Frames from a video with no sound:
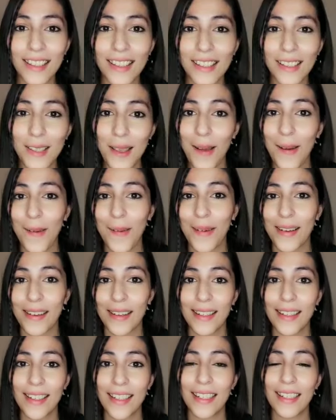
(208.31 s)
So
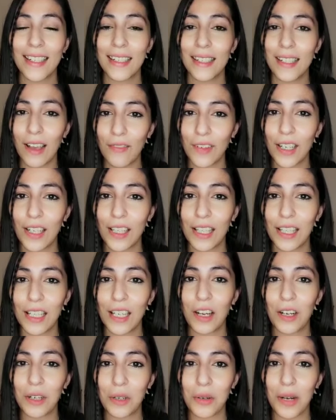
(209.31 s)

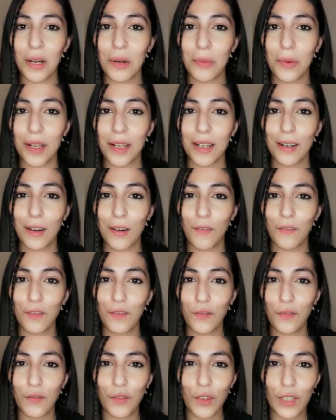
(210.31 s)
definitely a great one
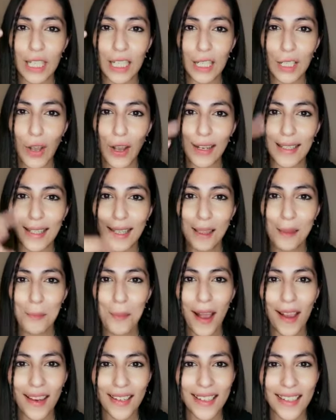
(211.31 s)
for detoxing the
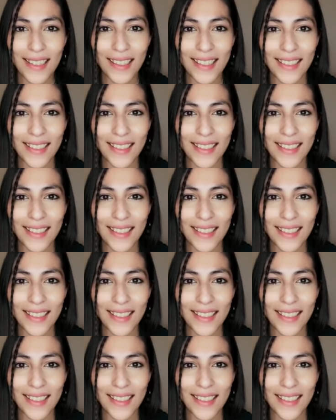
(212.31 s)
mind.